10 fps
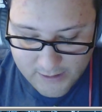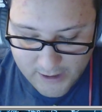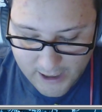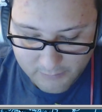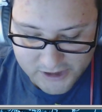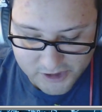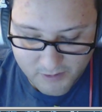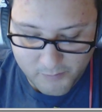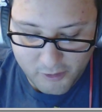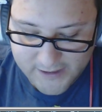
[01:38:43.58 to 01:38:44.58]
which is
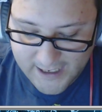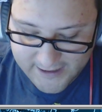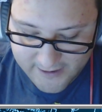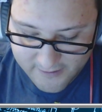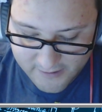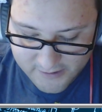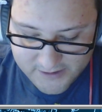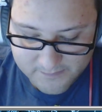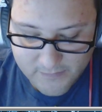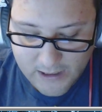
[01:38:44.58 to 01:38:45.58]
1.9 gigahertz.
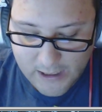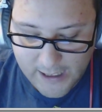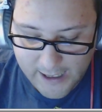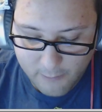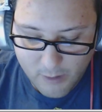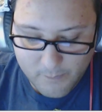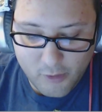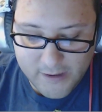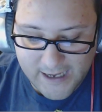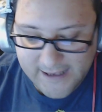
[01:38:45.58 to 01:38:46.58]
A
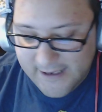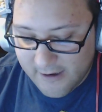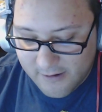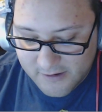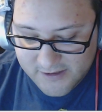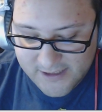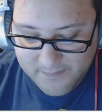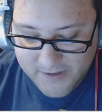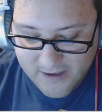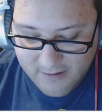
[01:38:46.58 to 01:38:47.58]
1.8 gigahertz
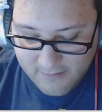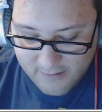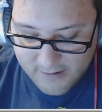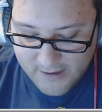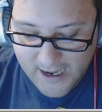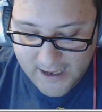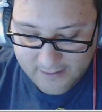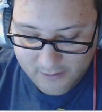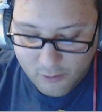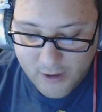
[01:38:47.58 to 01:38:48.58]
CPU, or
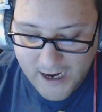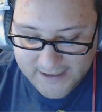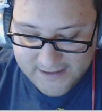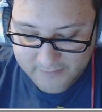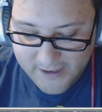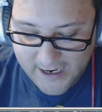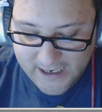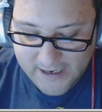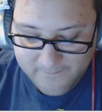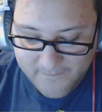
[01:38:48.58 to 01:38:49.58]
Core
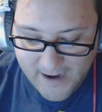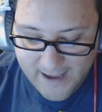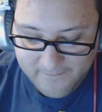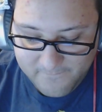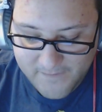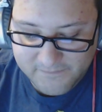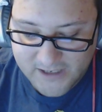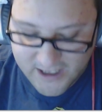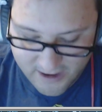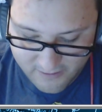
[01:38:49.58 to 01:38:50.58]

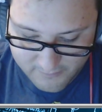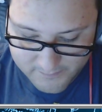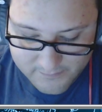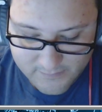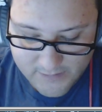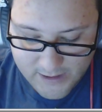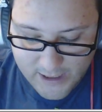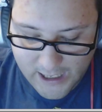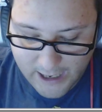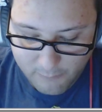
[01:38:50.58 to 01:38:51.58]
i7-8550U,
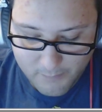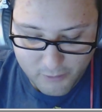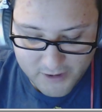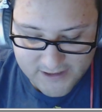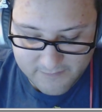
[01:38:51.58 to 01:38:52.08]
a 1.7 gigahertz.